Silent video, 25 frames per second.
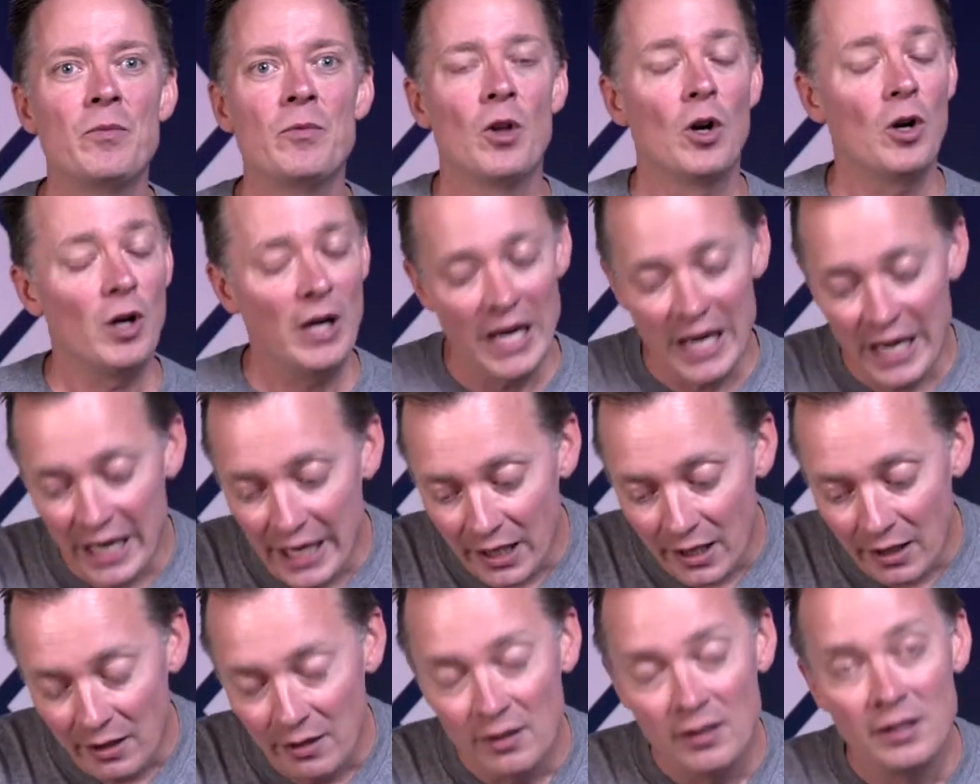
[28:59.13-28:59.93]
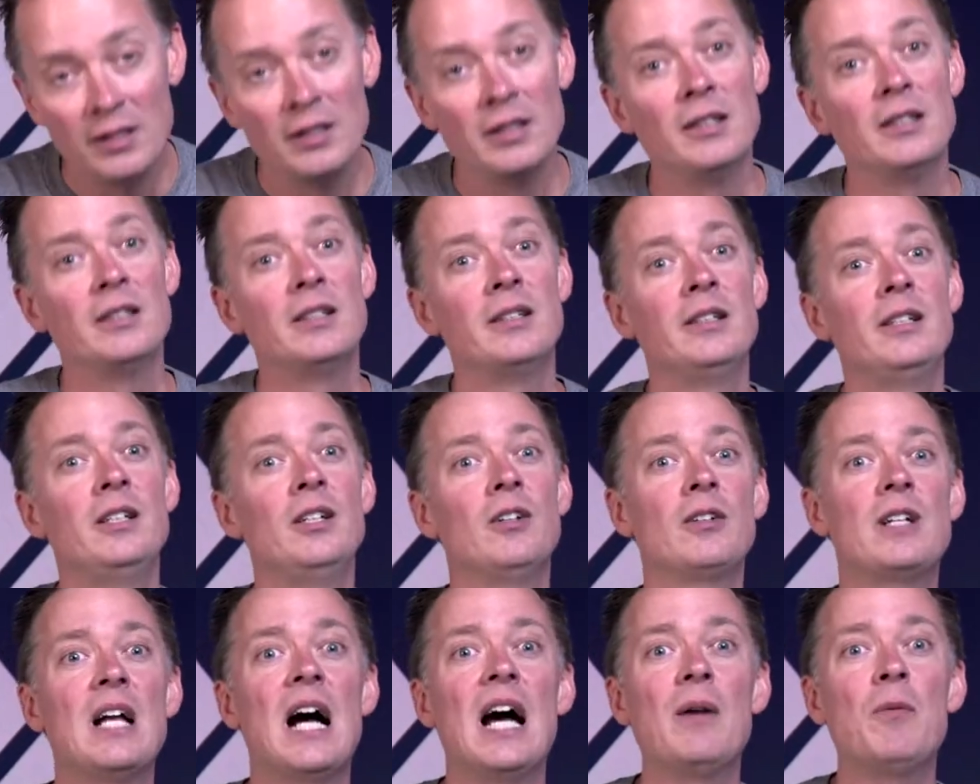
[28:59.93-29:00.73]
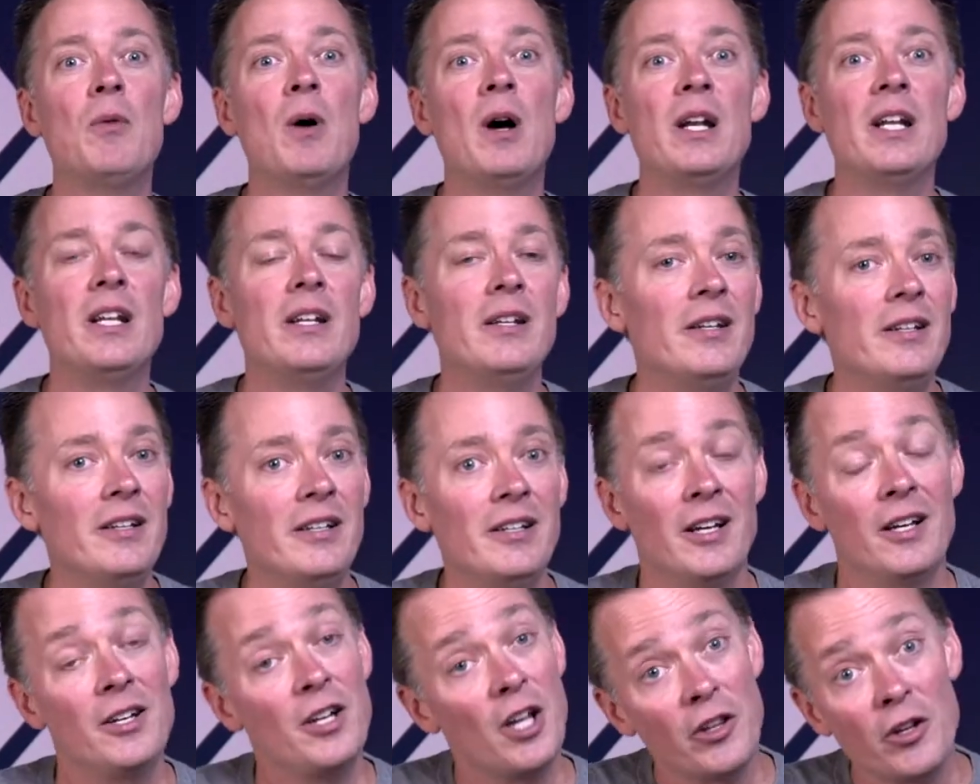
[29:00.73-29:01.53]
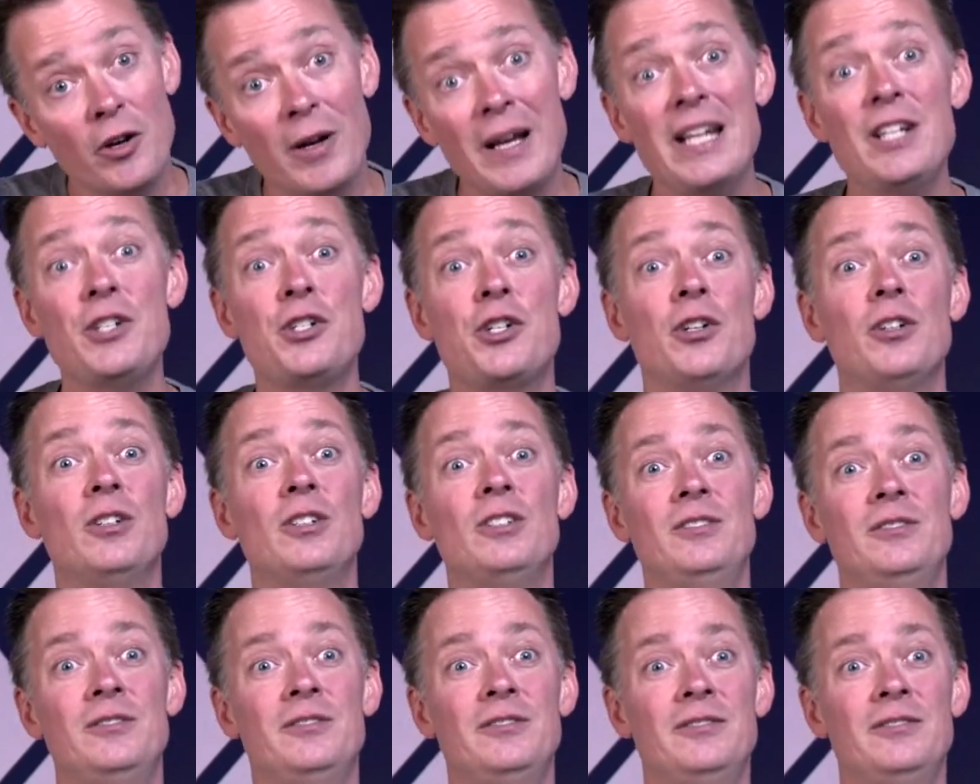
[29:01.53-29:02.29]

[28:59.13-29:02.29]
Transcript: Or hey, God wanted another angel.